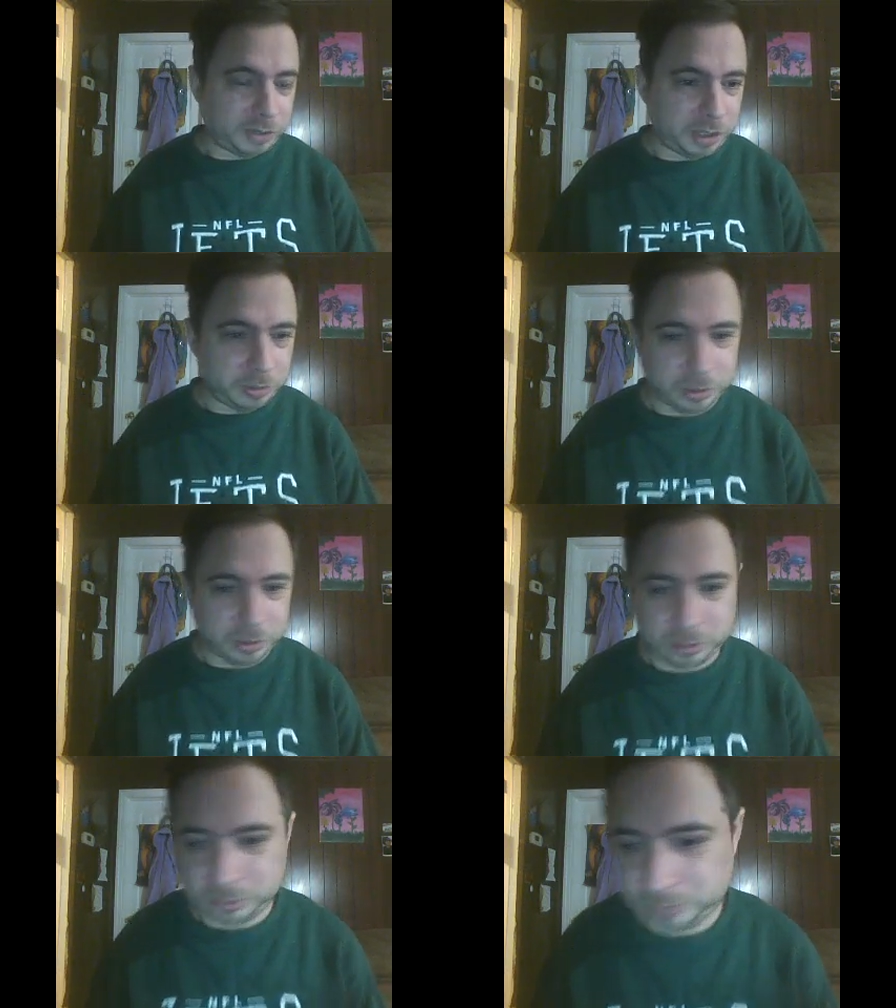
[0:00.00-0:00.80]
I forgot who
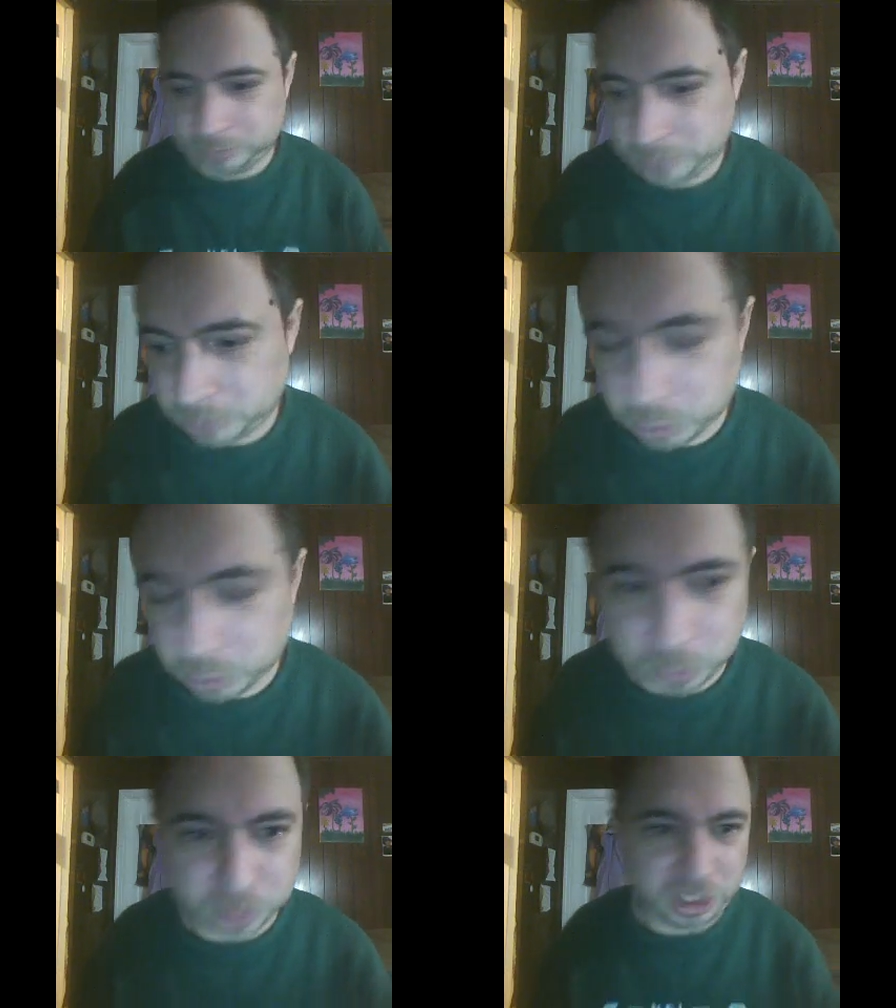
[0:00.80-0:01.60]

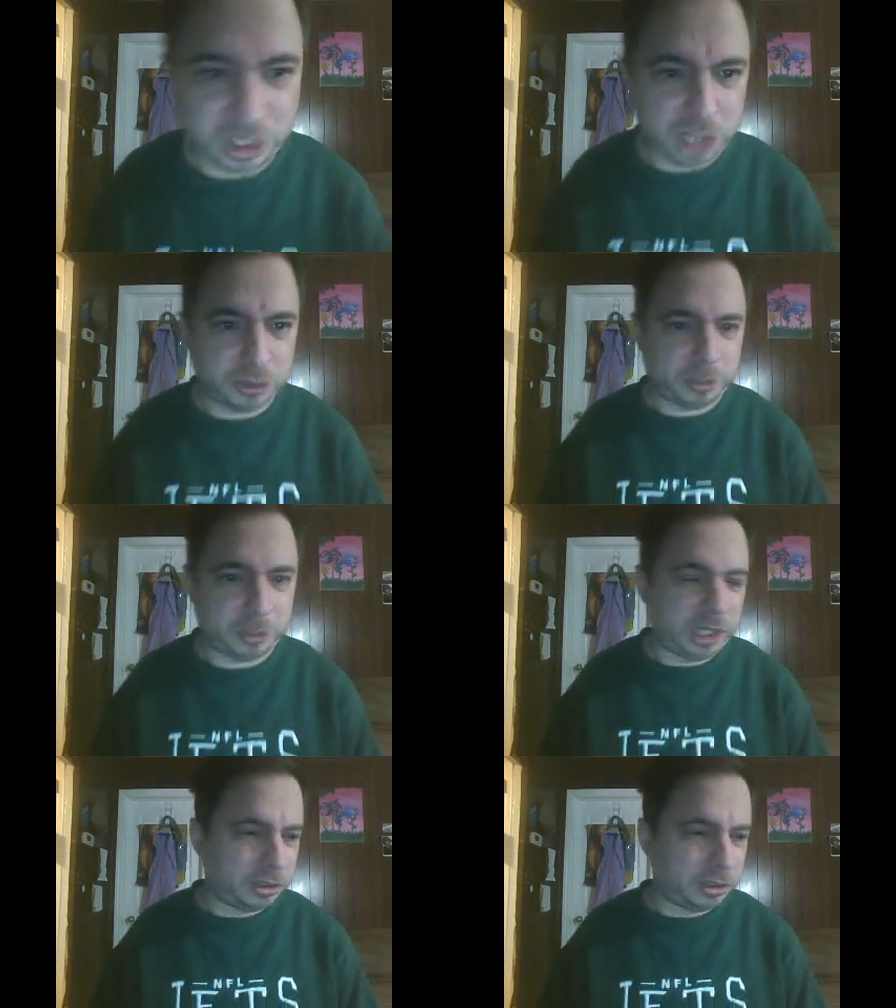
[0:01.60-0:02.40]
was most dangerous
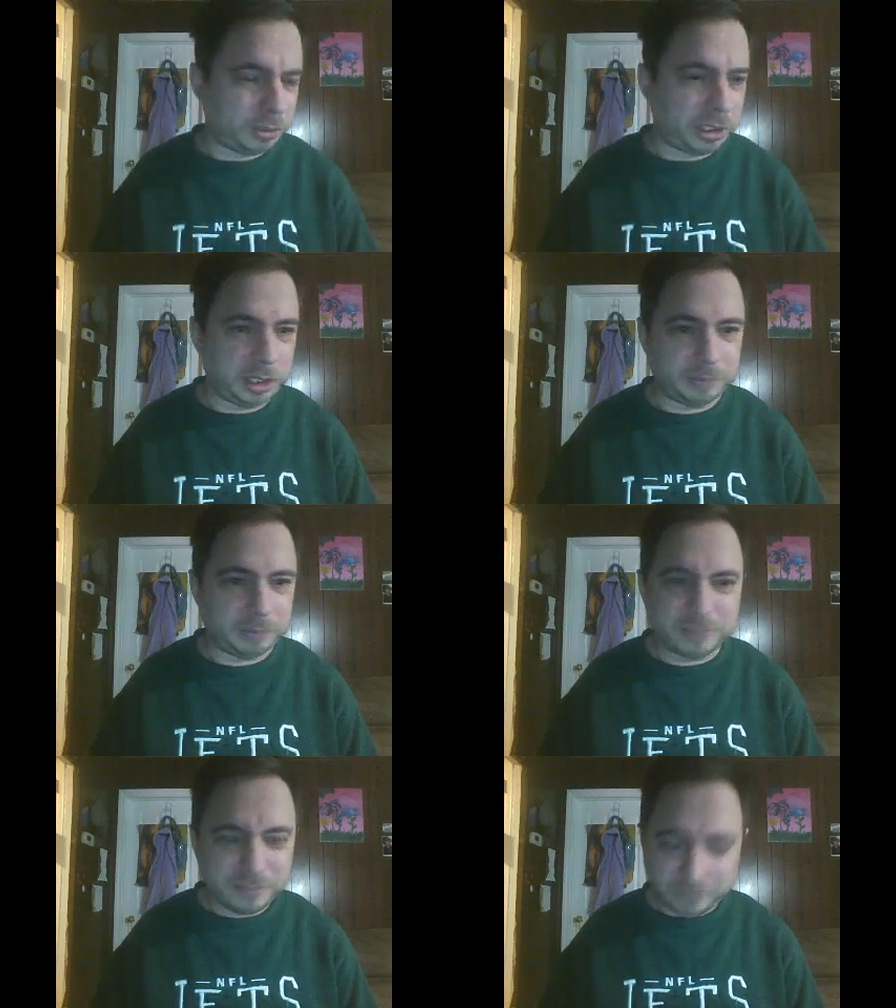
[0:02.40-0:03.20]
man or something like
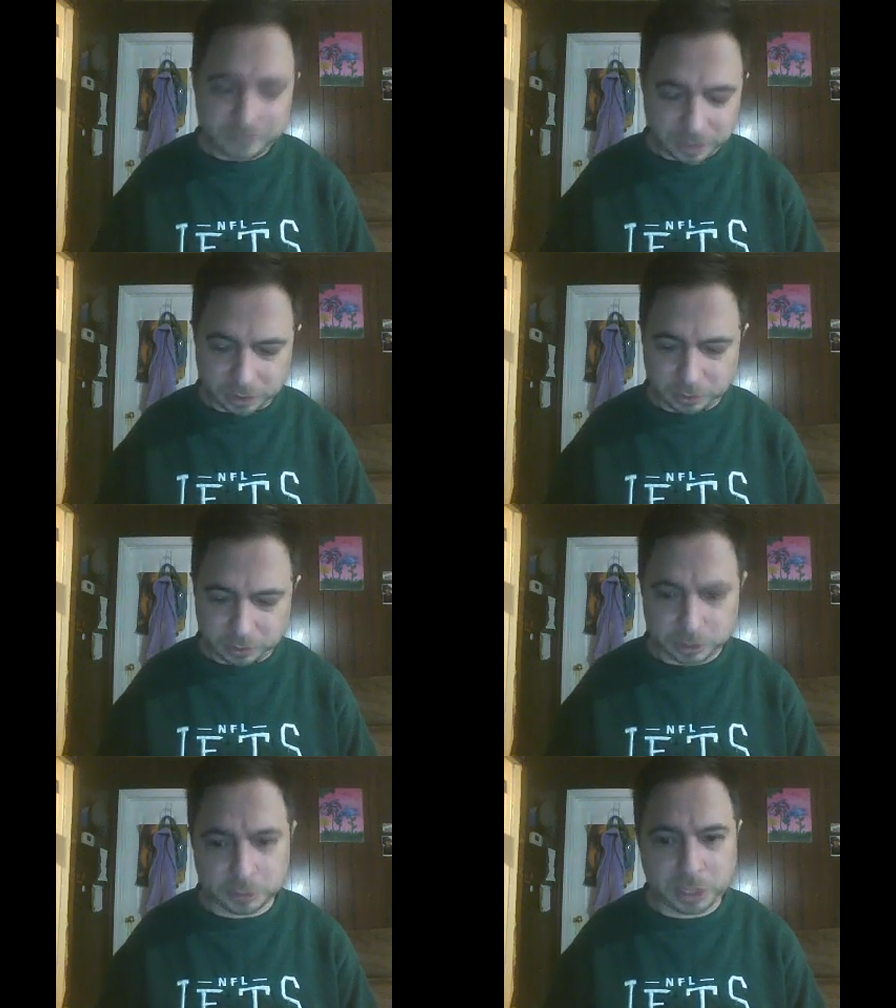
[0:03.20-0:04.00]
that. It
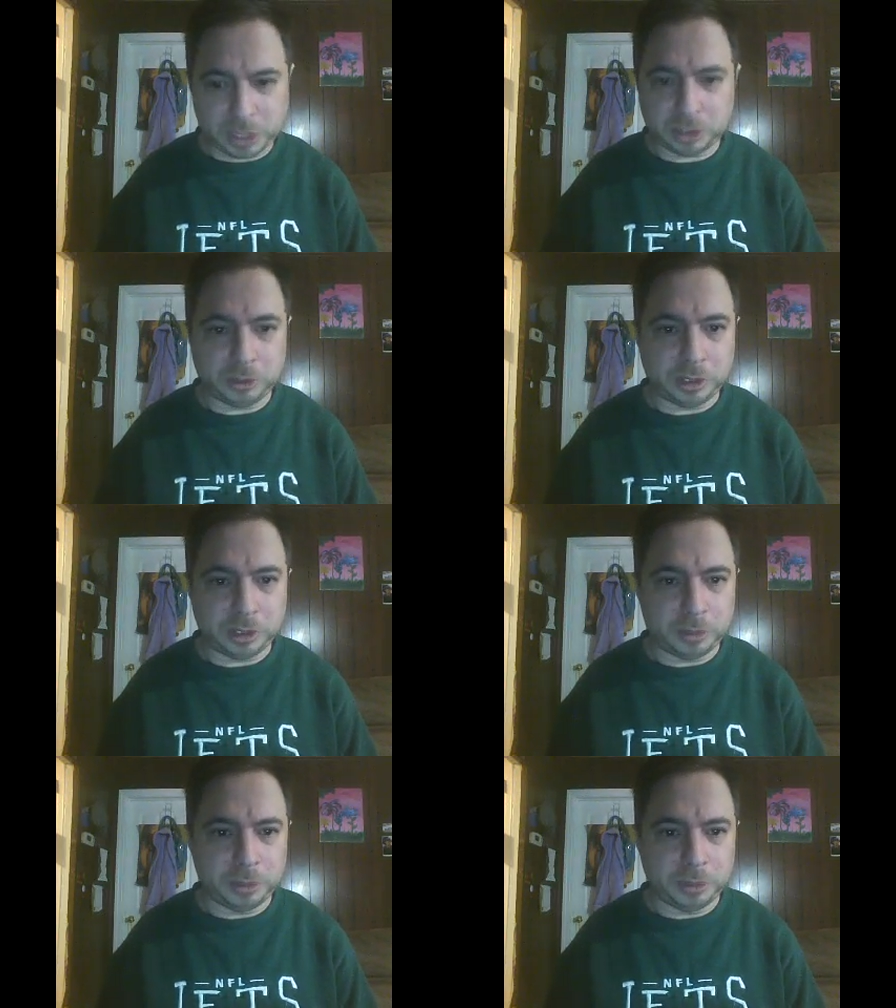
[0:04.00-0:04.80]
was his moniker in
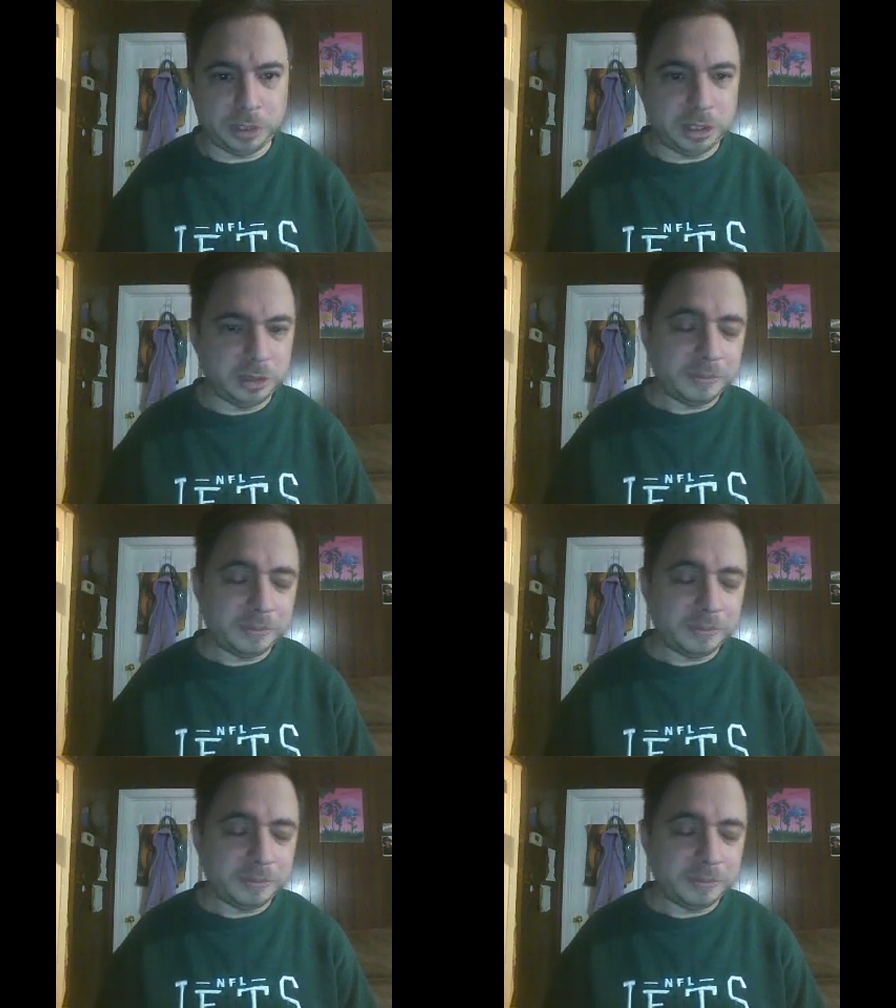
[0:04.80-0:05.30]
WWE.